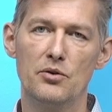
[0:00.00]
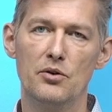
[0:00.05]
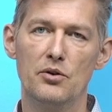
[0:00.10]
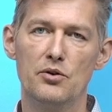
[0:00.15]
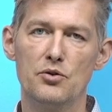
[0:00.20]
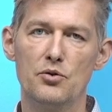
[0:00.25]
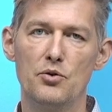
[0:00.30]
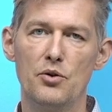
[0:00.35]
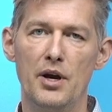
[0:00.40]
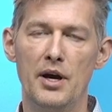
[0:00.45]

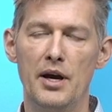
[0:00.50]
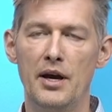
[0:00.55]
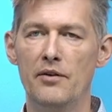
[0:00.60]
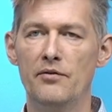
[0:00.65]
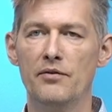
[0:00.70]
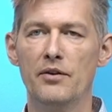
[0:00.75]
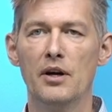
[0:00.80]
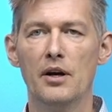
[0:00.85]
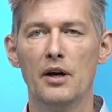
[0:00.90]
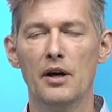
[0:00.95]
to
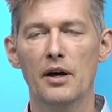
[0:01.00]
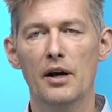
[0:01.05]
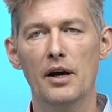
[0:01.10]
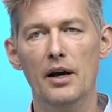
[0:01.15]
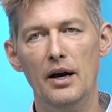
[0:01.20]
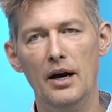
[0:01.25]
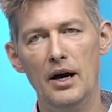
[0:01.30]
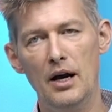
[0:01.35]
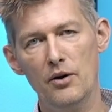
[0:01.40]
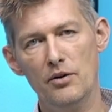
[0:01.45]
have
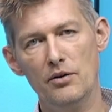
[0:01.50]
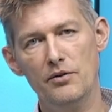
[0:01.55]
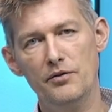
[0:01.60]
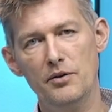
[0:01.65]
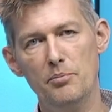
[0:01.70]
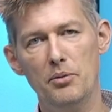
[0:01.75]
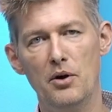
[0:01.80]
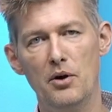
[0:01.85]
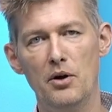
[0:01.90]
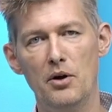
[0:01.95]

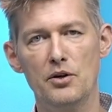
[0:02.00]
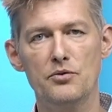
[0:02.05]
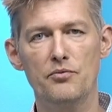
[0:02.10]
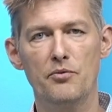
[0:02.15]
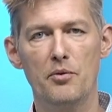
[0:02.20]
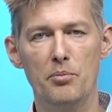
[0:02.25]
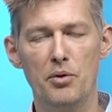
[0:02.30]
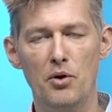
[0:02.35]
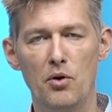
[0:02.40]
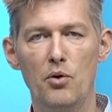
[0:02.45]
out-of-the-box
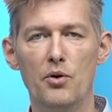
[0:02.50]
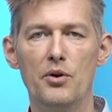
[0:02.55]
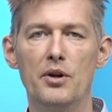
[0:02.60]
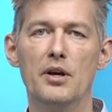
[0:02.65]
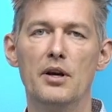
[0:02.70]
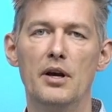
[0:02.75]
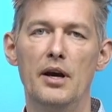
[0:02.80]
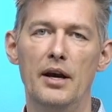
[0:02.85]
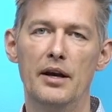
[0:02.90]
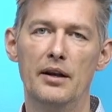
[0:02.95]

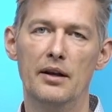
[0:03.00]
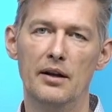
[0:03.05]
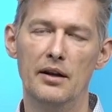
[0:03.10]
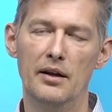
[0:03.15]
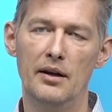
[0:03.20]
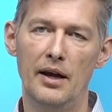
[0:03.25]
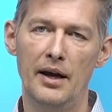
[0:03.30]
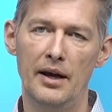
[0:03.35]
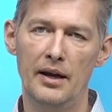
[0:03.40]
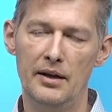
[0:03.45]
reporting
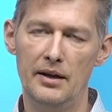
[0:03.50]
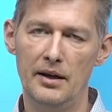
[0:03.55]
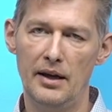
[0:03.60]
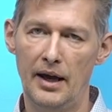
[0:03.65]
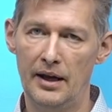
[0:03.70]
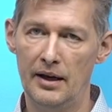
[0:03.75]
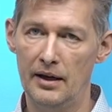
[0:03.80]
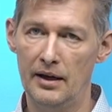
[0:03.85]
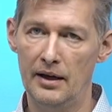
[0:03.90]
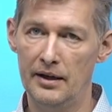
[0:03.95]
and
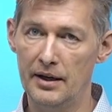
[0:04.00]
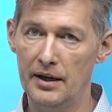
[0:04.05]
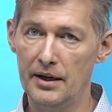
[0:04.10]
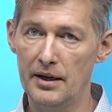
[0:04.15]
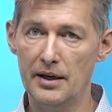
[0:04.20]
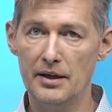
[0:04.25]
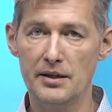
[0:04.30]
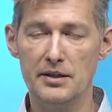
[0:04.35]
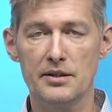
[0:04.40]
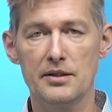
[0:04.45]

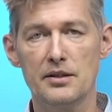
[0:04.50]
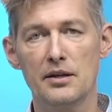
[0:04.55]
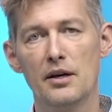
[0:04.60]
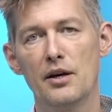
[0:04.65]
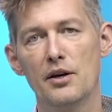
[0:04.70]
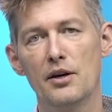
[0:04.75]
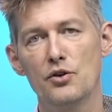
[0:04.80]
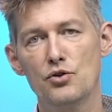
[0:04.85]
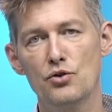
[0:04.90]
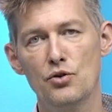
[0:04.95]
analytics
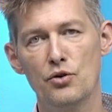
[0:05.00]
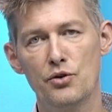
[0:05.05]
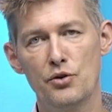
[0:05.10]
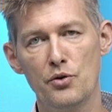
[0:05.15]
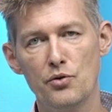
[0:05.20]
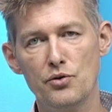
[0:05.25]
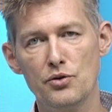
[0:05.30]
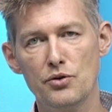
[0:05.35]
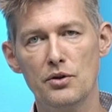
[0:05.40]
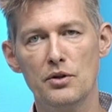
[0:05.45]

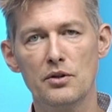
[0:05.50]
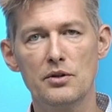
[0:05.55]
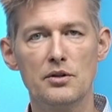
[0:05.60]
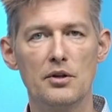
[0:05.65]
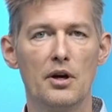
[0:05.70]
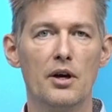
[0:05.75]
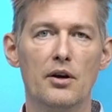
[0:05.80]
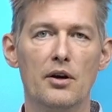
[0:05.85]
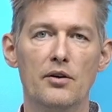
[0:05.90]
solutions